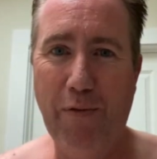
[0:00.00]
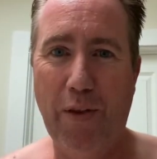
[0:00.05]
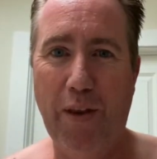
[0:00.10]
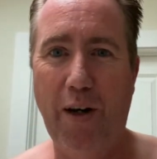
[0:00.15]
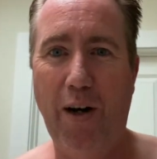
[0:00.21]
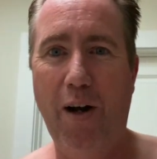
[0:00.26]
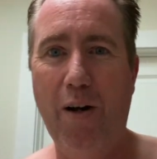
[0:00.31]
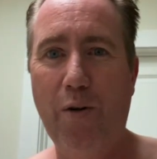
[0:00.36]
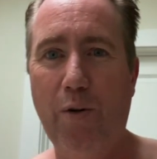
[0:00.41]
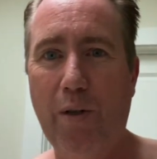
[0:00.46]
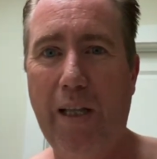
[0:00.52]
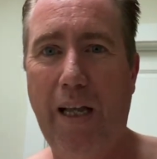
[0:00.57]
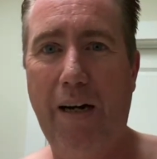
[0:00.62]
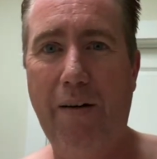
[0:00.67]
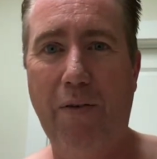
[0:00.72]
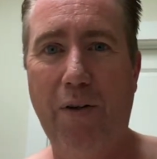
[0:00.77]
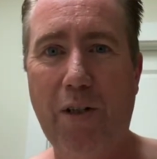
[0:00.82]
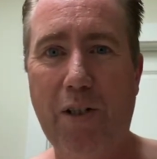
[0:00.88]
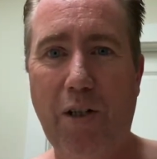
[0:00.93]
for their 100th
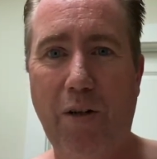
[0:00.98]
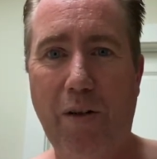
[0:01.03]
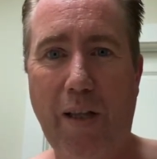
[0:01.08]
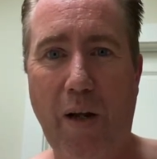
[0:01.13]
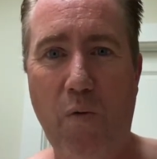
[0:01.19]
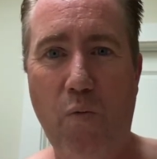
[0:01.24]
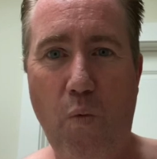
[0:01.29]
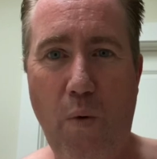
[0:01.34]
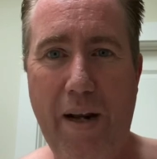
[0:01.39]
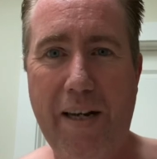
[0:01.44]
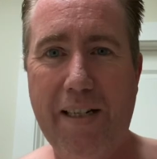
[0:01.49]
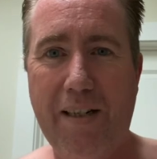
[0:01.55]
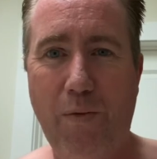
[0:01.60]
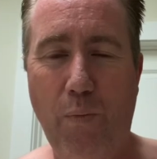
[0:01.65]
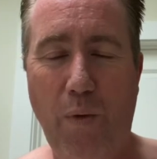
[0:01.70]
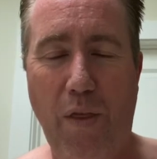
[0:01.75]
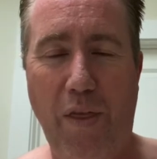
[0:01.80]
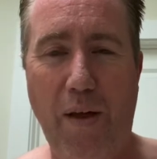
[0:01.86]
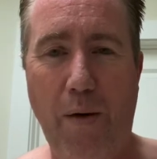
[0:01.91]
anniversary, they went
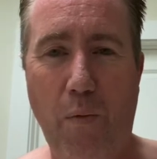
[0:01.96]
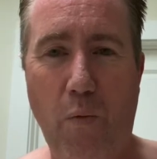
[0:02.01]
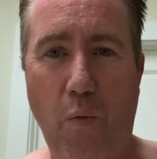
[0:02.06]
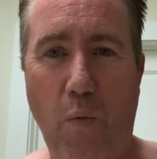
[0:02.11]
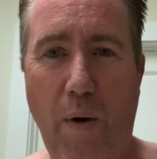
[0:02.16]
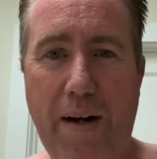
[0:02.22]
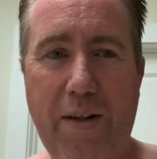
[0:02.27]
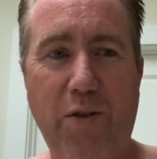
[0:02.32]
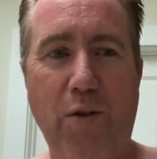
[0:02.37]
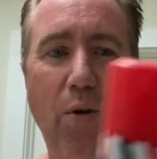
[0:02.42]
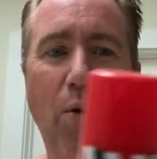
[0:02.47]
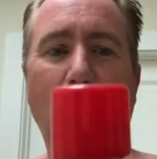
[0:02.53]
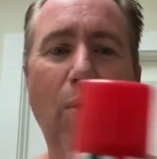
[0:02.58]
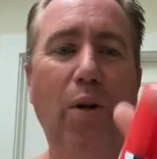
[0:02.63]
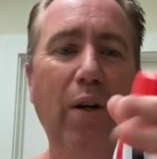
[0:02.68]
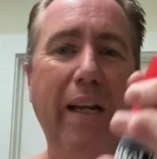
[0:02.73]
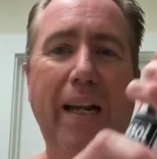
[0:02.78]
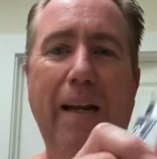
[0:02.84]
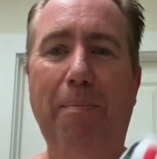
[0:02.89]
with a
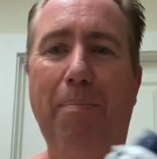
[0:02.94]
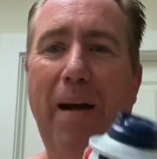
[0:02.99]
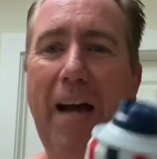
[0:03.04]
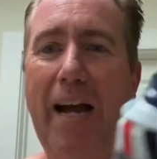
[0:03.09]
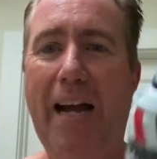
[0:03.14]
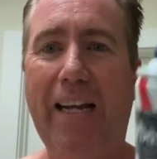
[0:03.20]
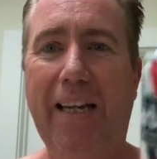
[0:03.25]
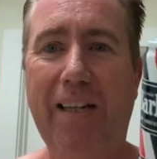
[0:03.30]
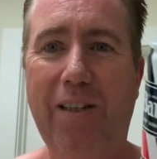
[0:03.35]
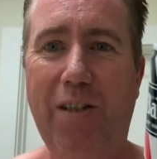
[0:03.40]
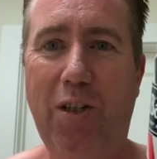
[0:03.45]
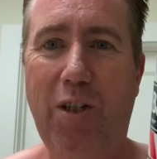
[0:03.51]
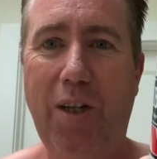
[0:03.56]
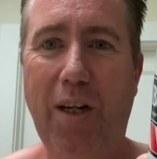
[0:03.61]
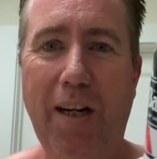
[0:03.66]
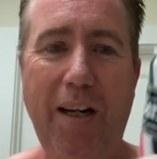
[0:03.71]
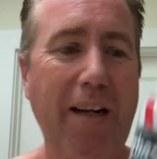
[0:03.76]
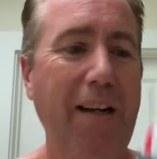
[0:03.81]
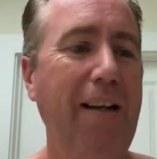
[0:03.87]
retro-looking package.
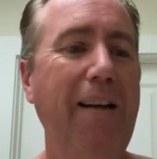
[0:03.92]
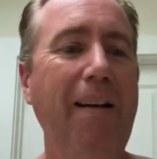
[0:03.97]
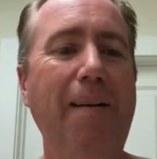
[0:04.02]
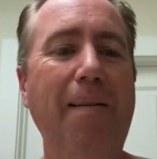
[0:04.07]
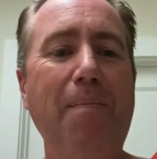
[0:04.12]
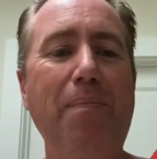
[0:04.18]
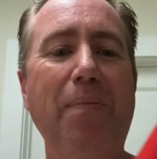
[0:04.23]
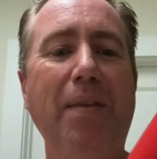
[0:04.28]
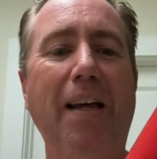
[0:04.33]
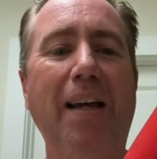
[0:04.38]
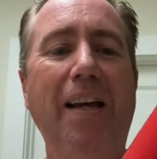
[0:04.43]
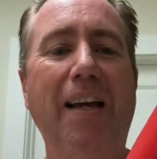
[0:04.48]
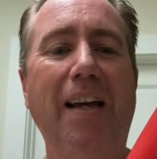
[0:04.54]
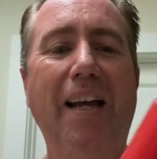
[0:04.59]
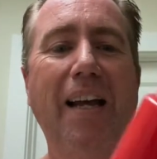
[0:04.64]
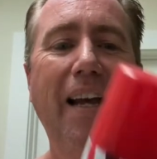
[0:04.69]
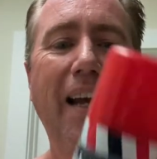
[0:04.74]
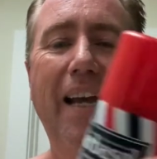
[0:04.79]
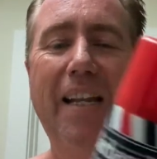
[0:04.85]

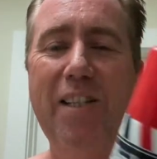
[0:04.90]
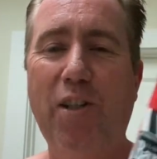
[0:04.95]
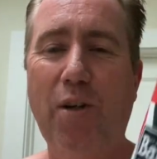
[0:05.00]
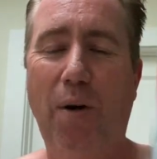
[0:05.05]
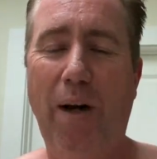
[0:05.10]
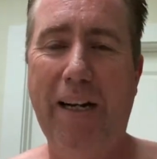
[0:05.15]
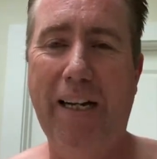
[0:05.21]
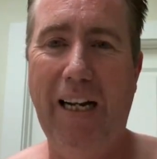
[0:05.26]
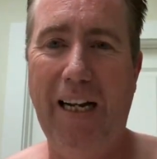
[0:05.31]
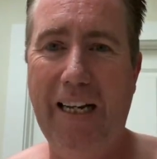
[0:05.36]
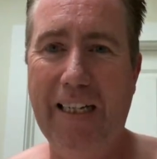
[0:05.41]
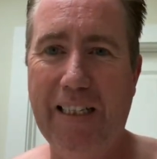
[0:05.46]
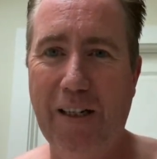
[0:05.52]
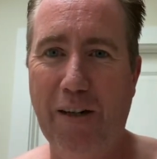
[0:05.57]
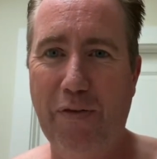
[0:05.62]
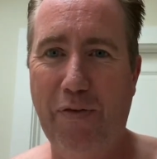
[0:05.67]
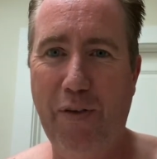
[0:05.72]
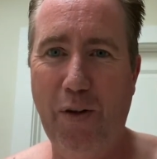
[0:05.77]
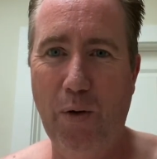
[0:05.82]
And so I collected
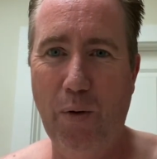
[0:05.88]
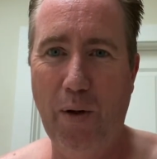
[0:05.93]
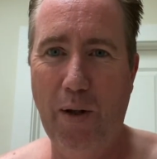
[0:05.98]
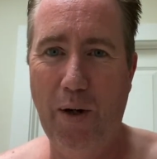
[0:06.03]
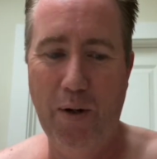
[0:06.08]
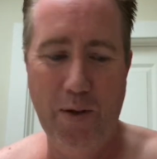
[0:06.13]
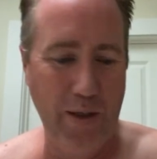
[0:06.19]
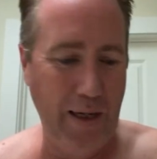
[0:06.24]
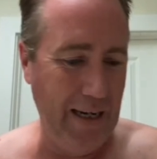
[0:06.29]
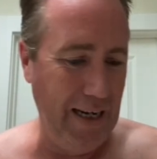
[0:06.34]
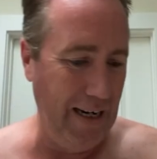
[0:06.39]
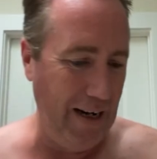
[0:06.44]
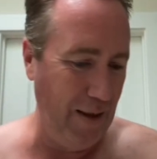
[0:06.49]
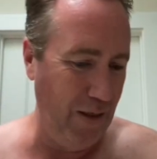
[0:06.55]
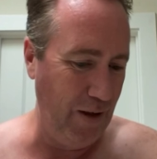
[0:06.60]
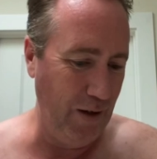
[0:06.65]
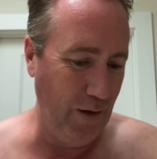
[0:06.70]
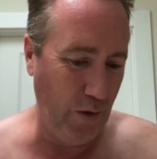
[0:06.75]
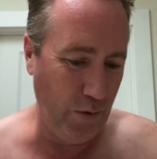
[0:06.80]
a few of those. I got, I
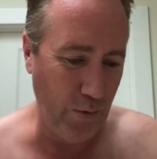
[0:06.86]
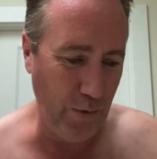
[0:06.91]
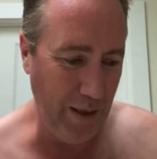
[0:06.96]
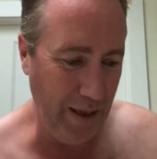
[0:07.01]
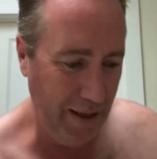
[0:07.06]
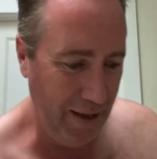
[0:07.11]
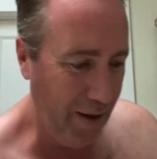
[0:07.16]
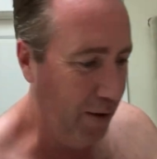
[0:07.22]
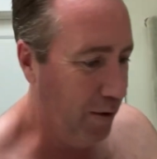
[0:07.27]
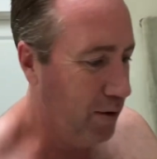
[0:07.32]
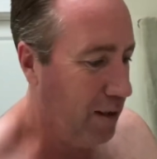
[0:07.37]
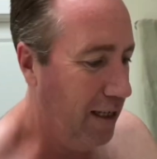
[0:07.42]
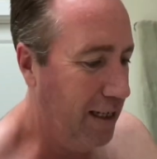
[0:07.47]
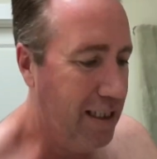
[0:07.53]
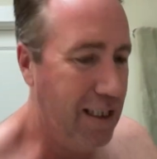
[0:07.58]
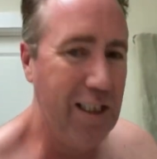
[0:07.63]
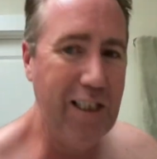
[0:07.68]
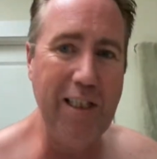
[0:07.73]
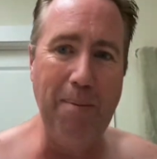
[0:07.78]
think, three of those. And
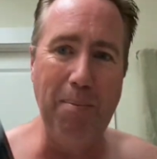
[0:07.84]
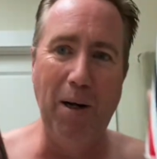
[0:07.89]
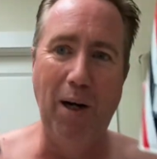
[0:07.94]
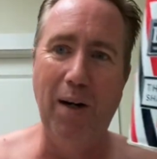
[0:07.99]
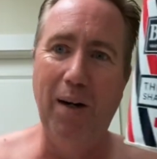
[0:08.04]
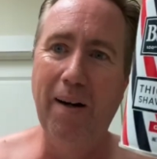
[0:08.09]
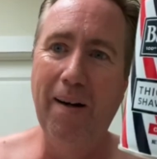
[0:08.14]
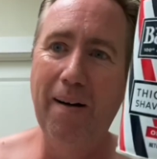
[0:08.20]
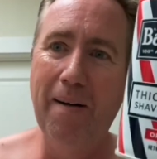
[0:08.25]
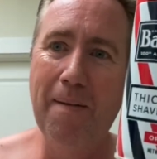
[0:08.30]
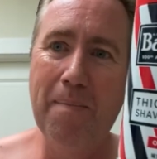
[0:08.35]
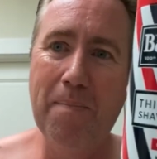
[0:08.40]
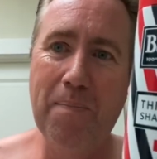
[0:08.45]
it's similar.